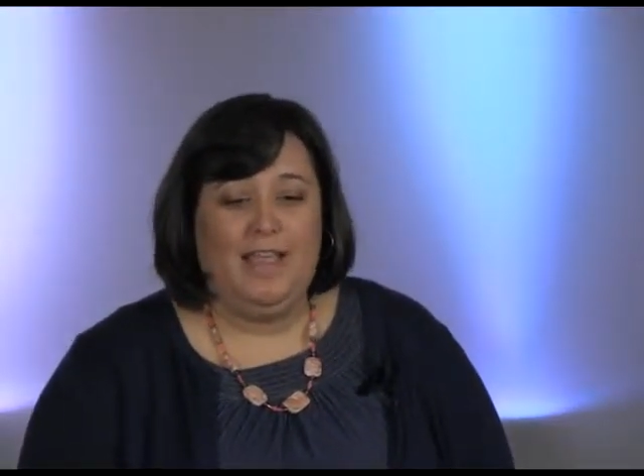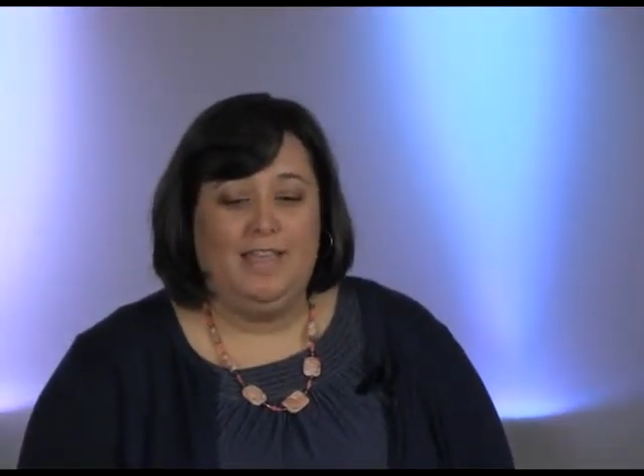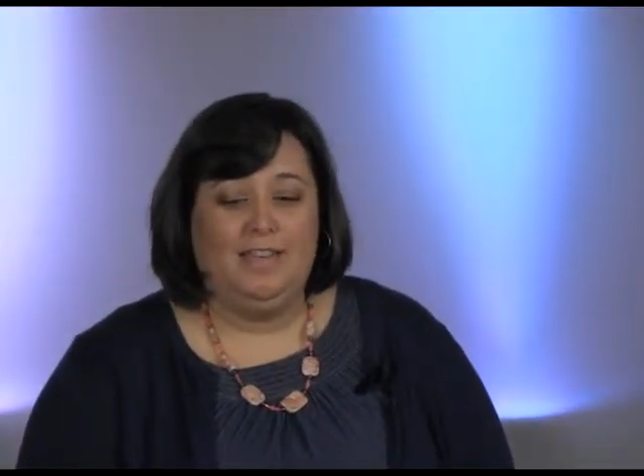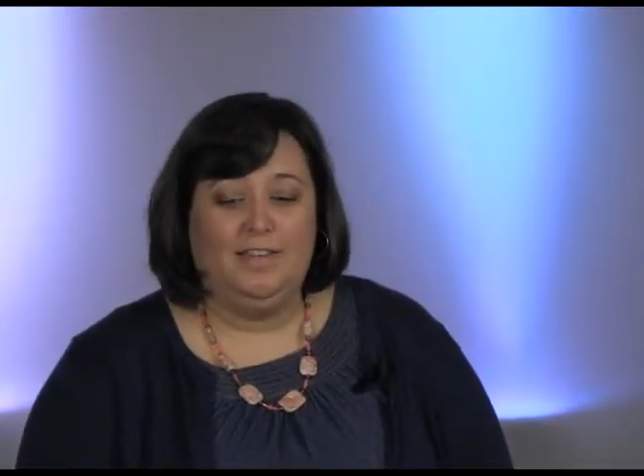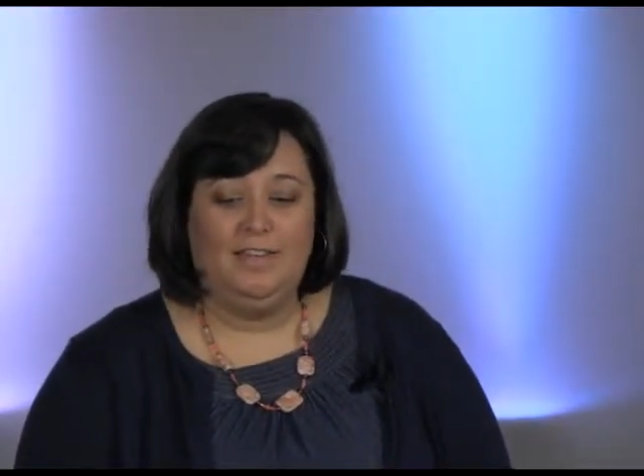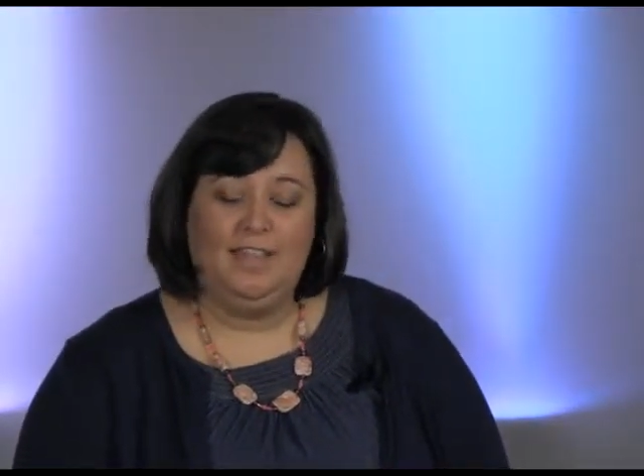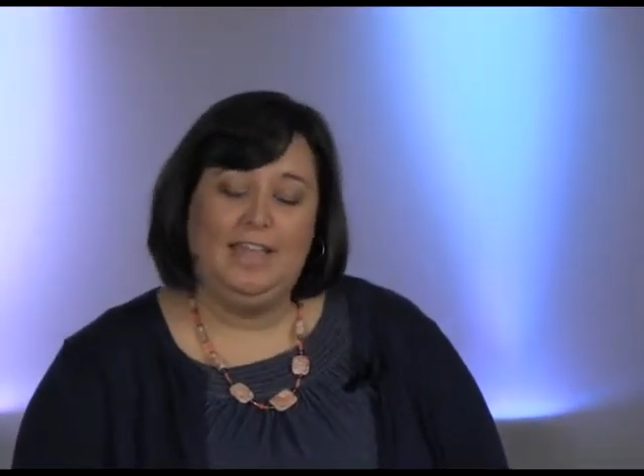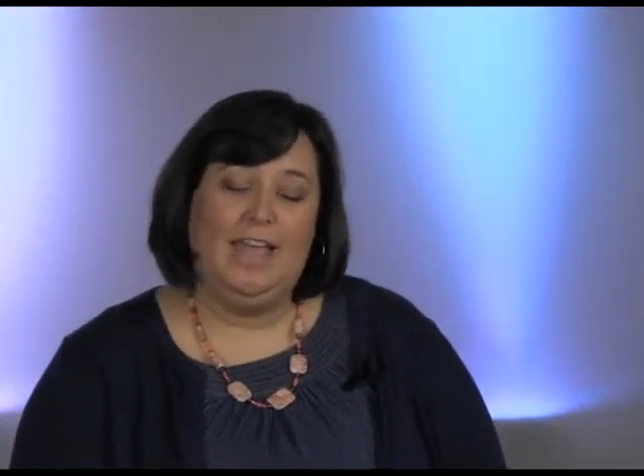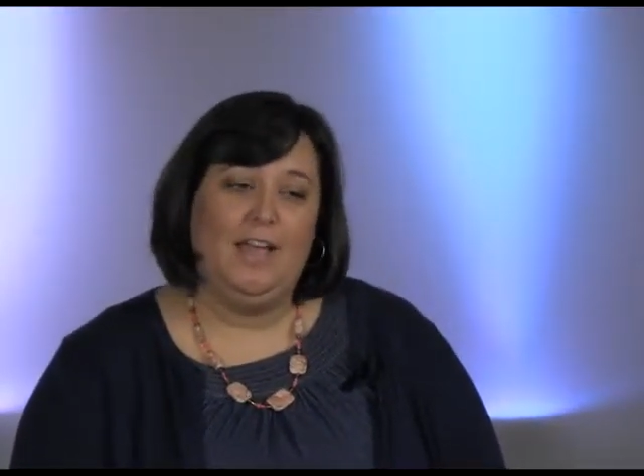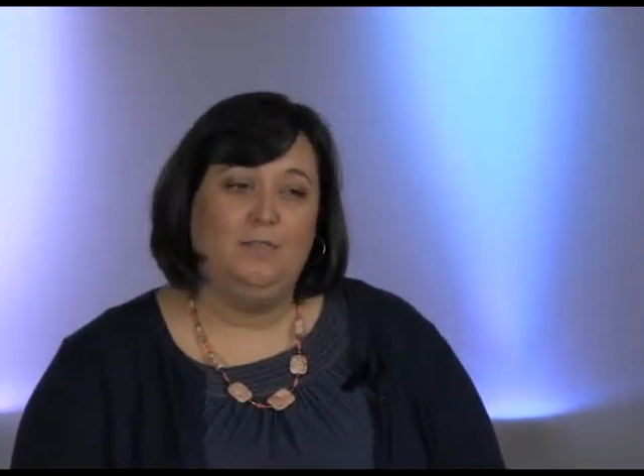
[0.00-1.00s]
and
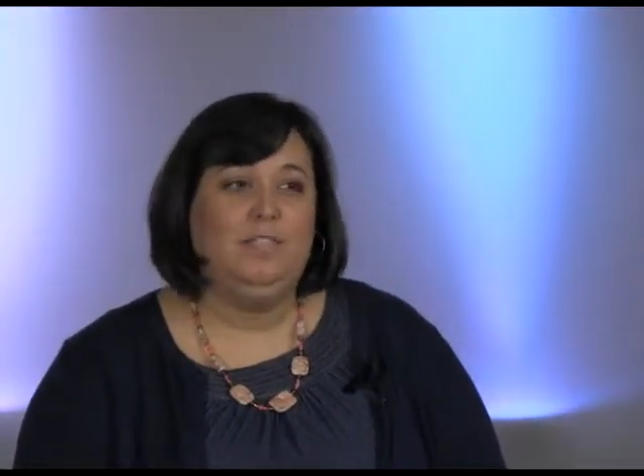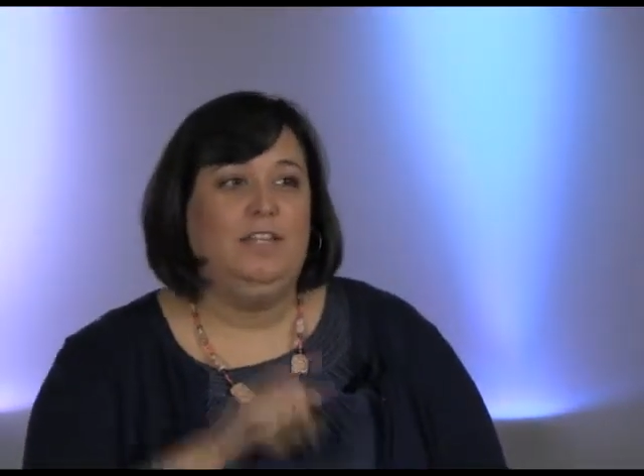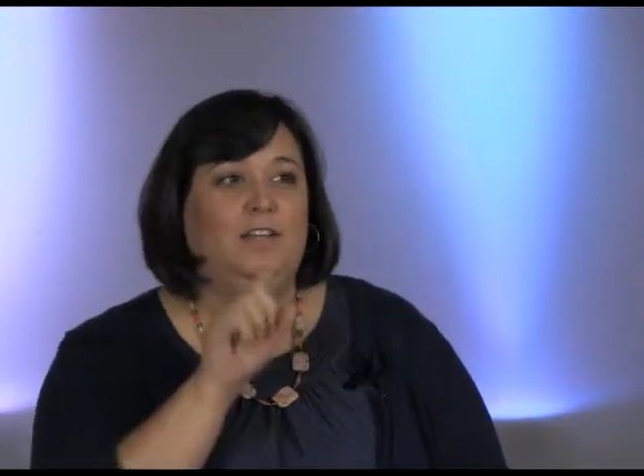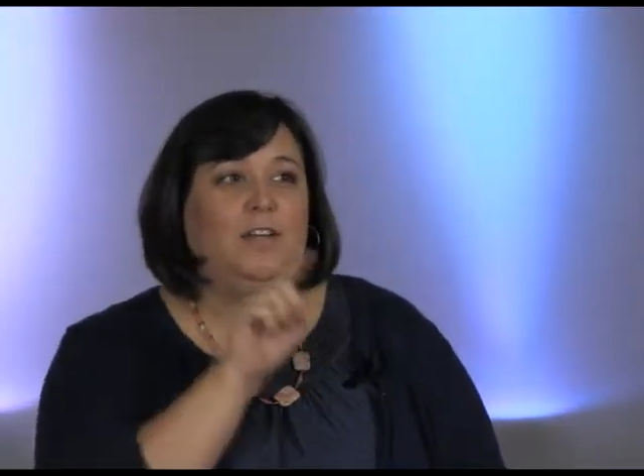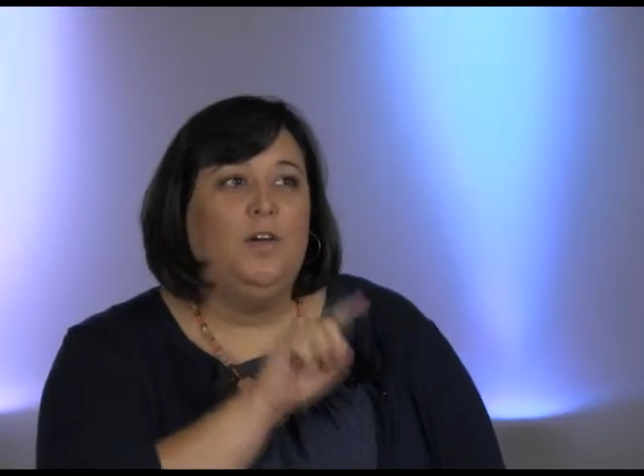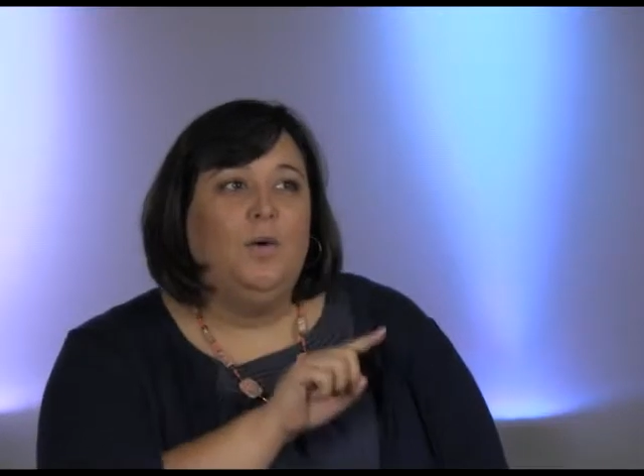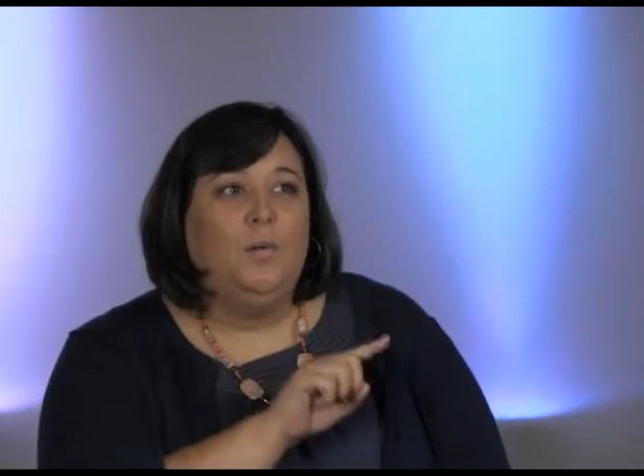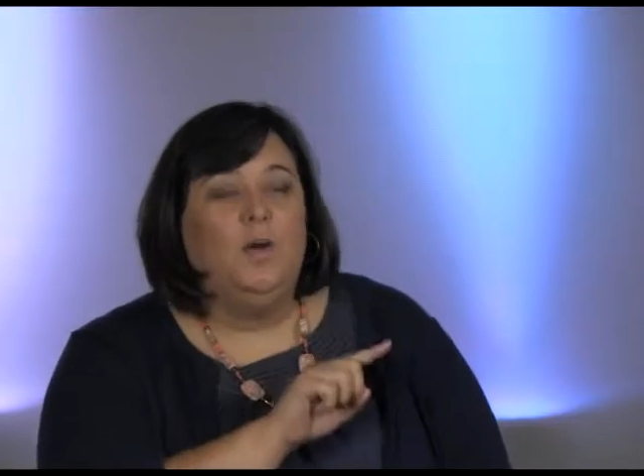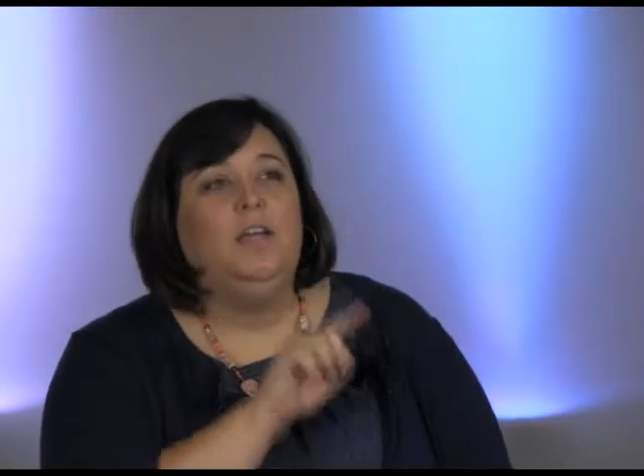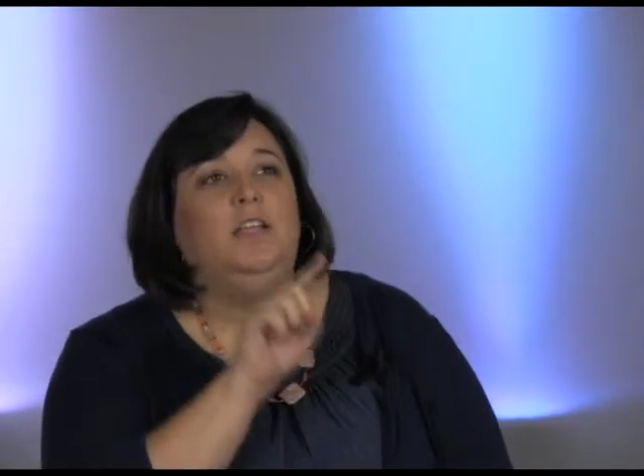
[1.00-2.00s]
he counted
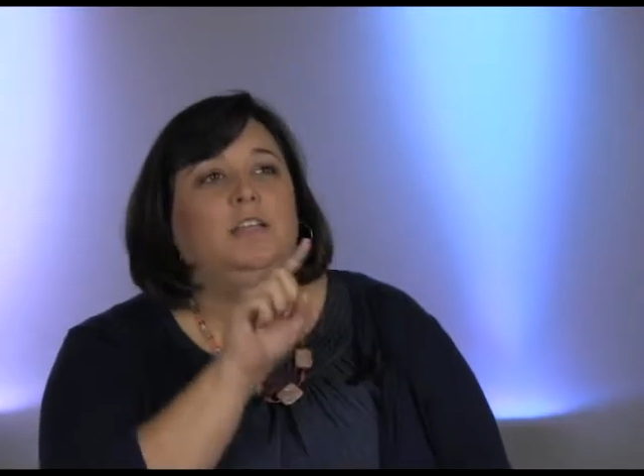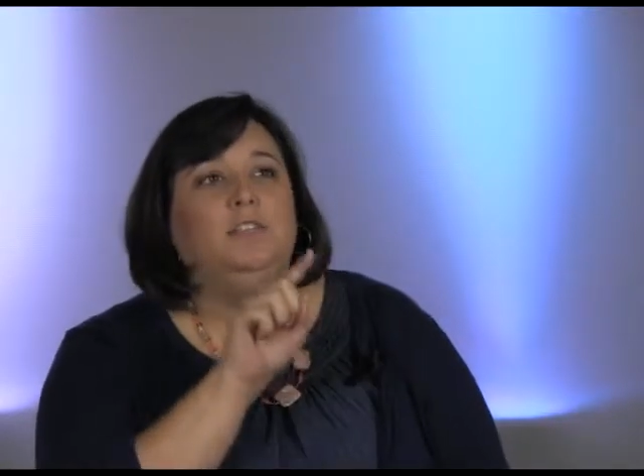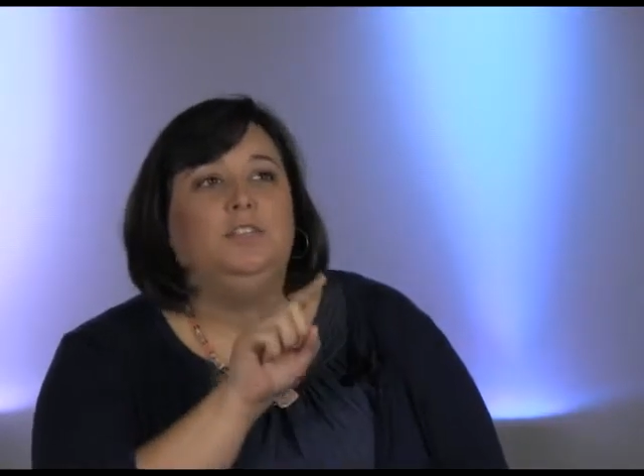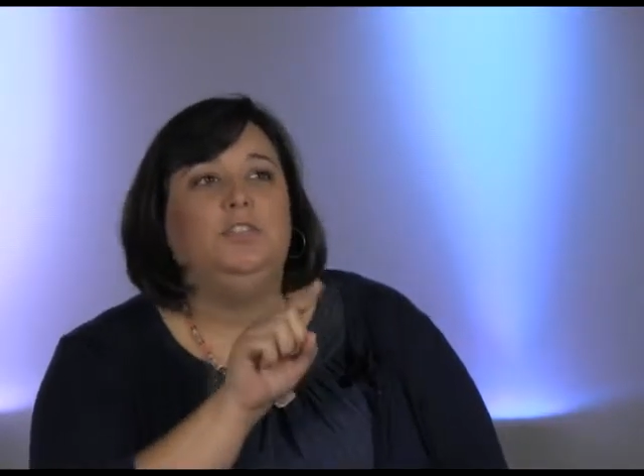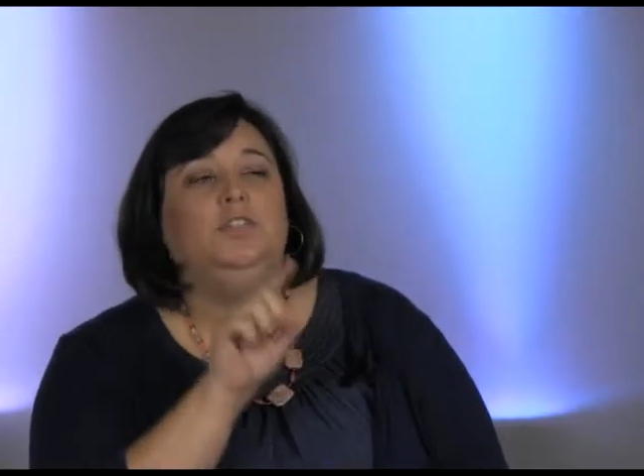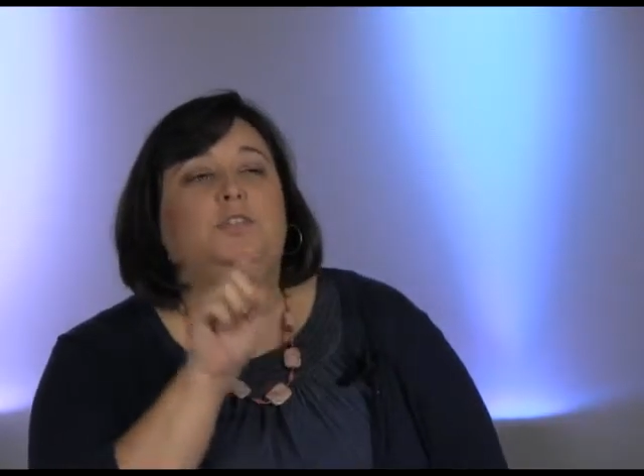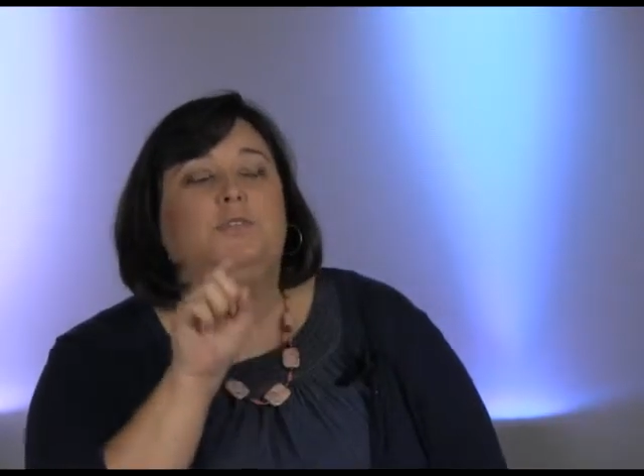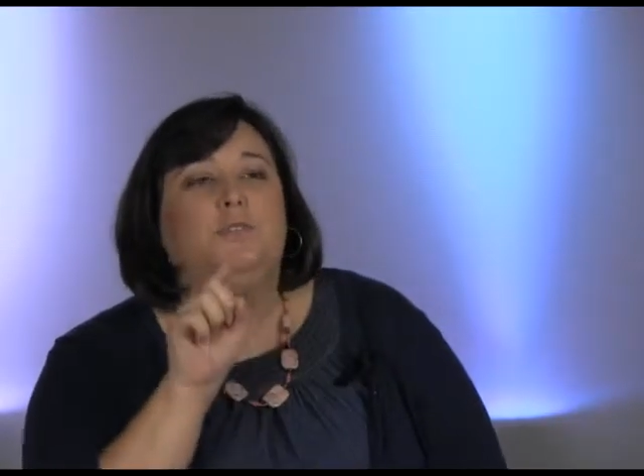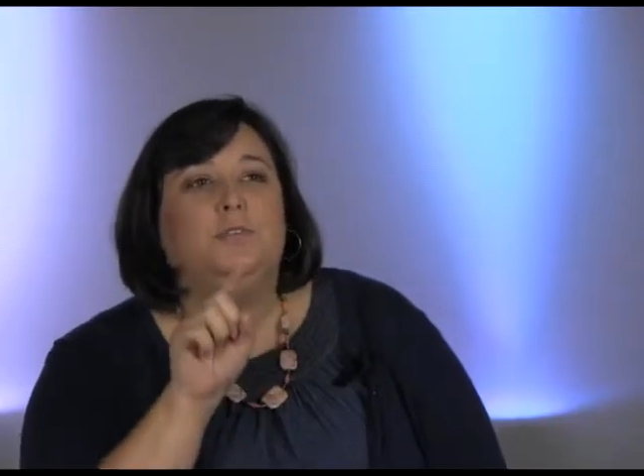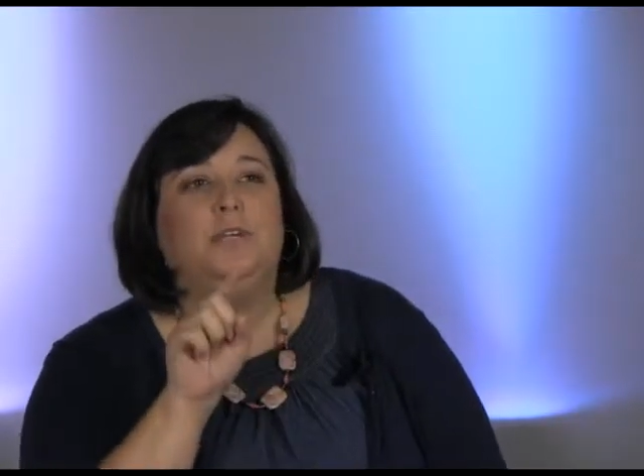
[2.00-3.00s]
1, 2,